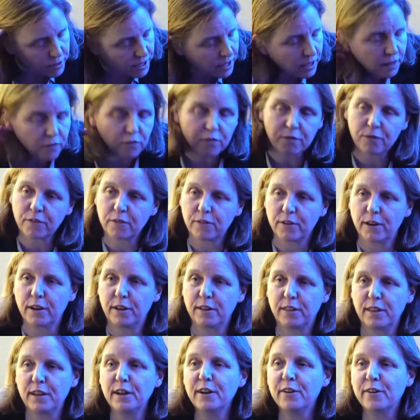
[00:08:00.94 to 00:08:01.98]
we have
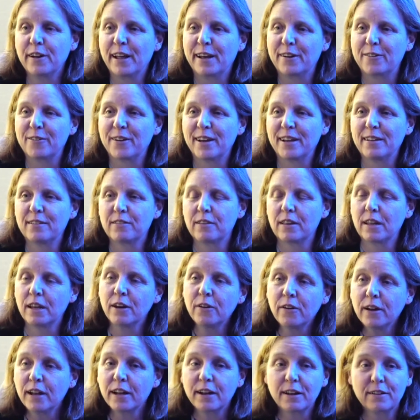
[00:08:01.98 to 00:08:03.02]
created the internet, right? So the
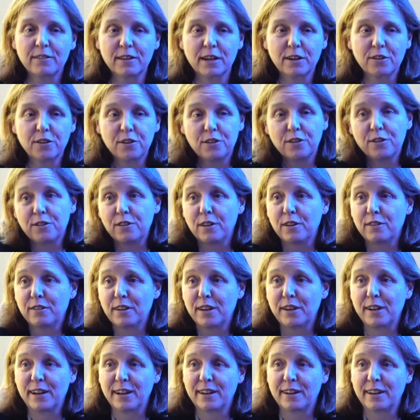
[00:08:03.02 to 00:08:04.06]
internet is actually just us
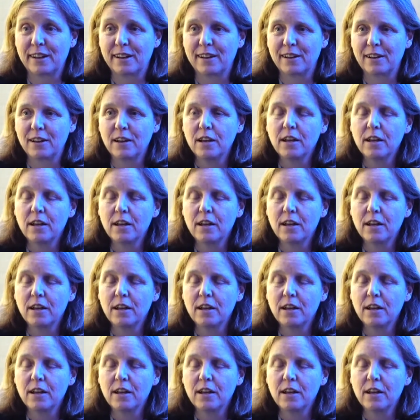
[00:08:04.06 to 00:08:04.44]
connected.